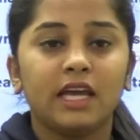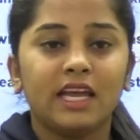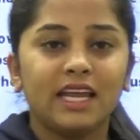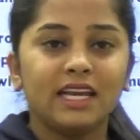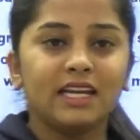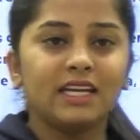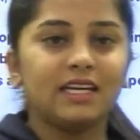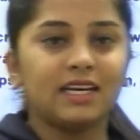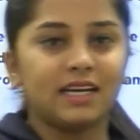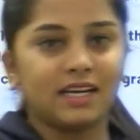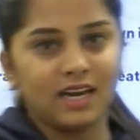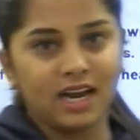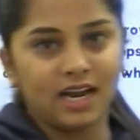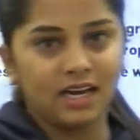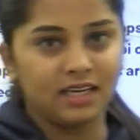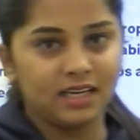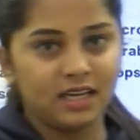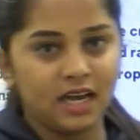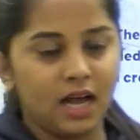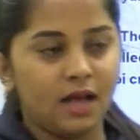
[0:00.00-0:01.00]
In
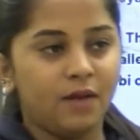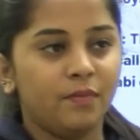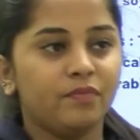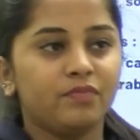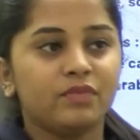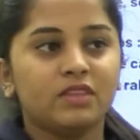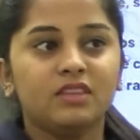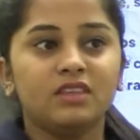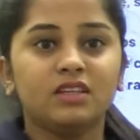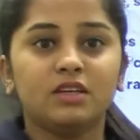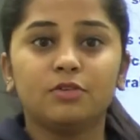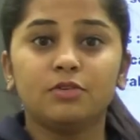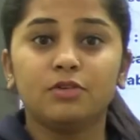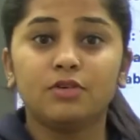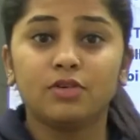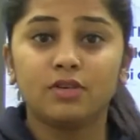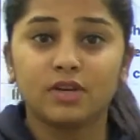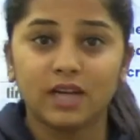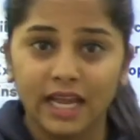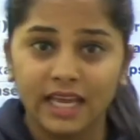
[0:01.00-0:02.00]
Karnataka,
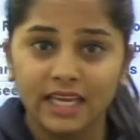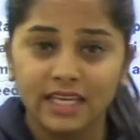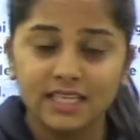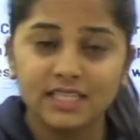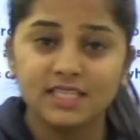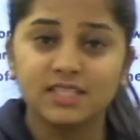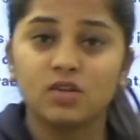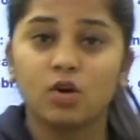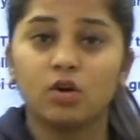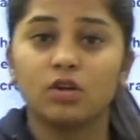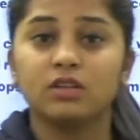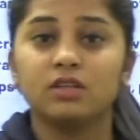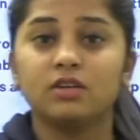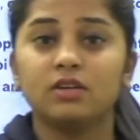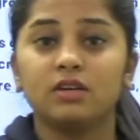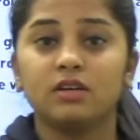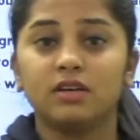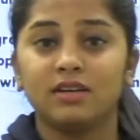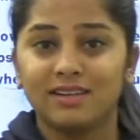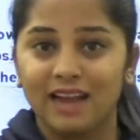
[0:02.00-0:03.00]
the rice or
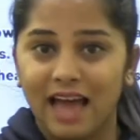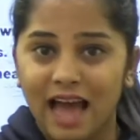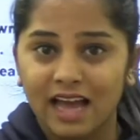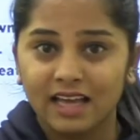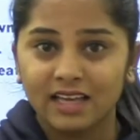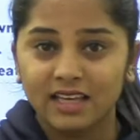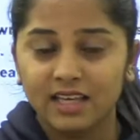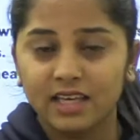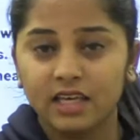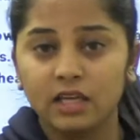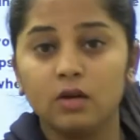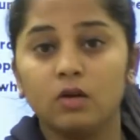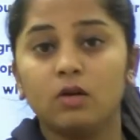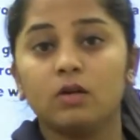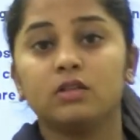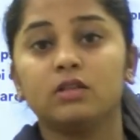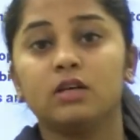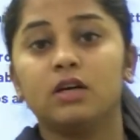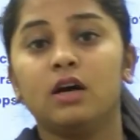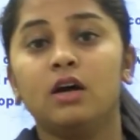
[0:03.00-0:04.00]
the ragi
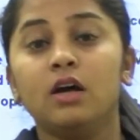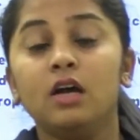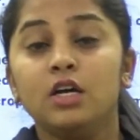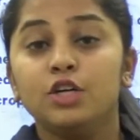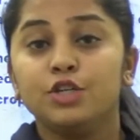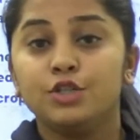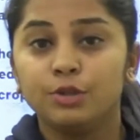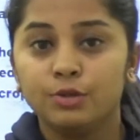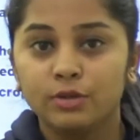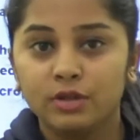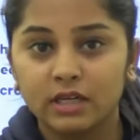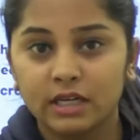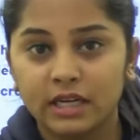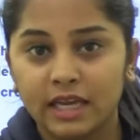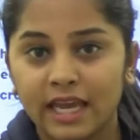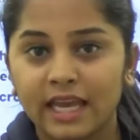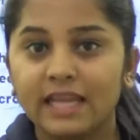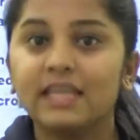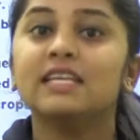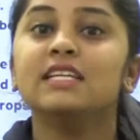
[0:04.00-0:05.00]
or the
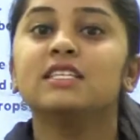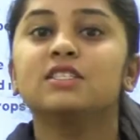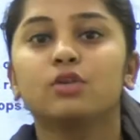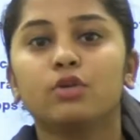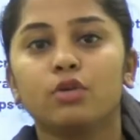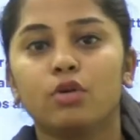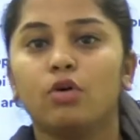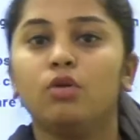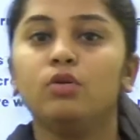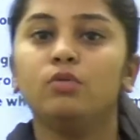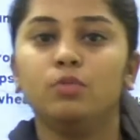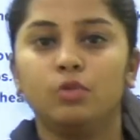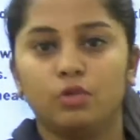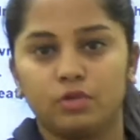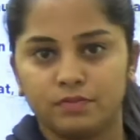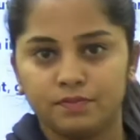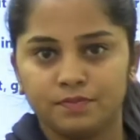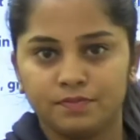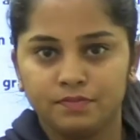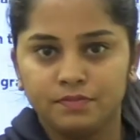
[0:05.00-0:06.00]
sugarcane is grown
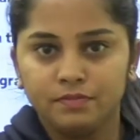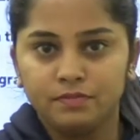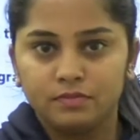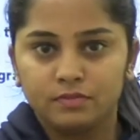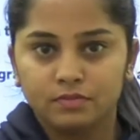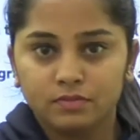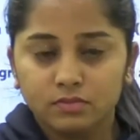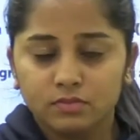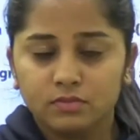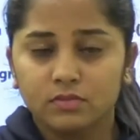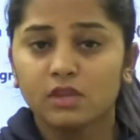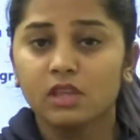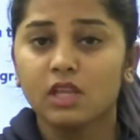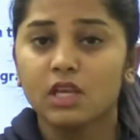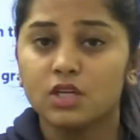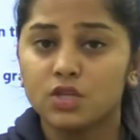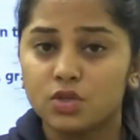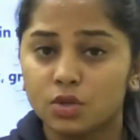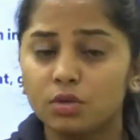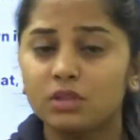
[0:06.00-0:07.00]
more.
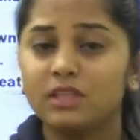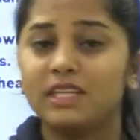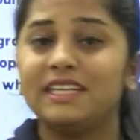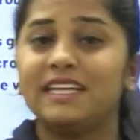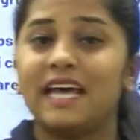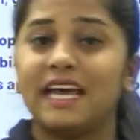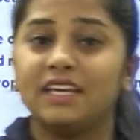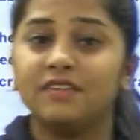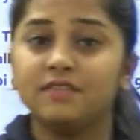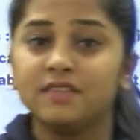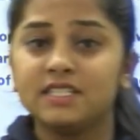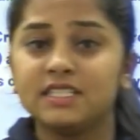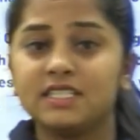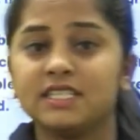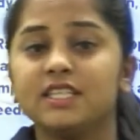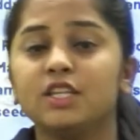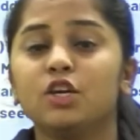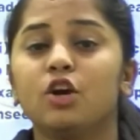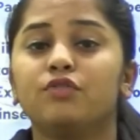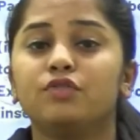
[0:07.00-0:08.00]
So the
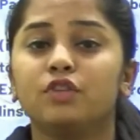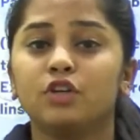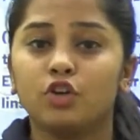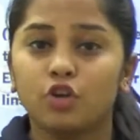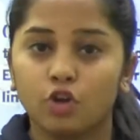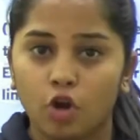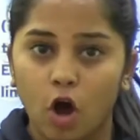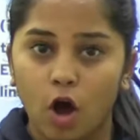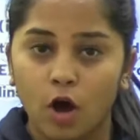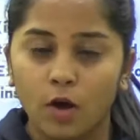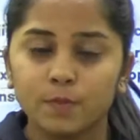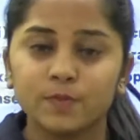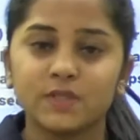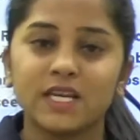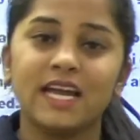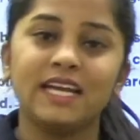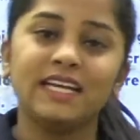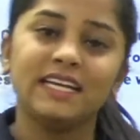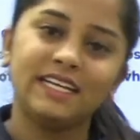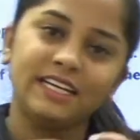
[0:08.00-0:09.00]
diversity of the crops
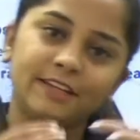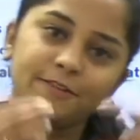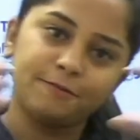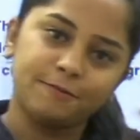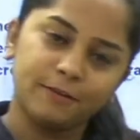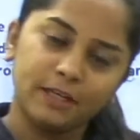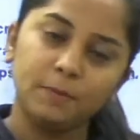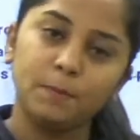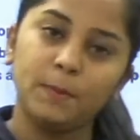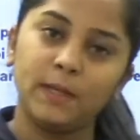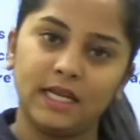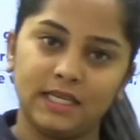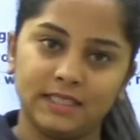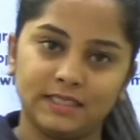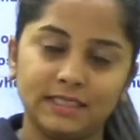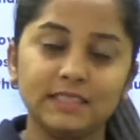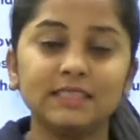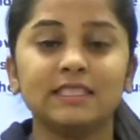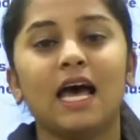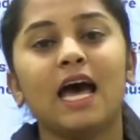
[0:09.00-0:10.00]
and different
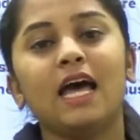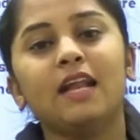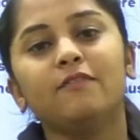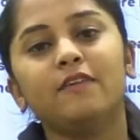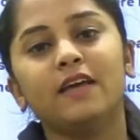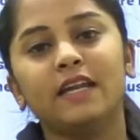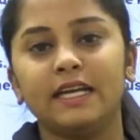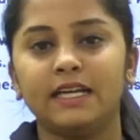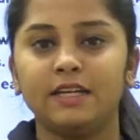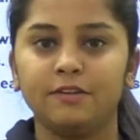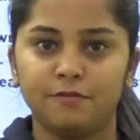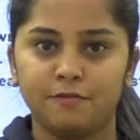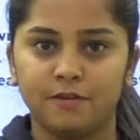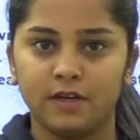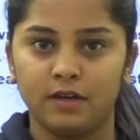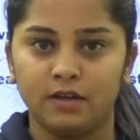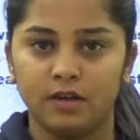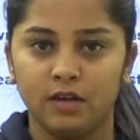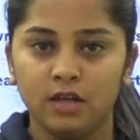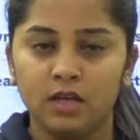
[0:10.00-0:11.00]
places are very
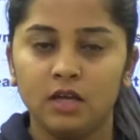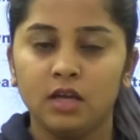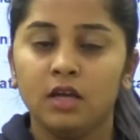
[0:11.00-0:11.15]
different.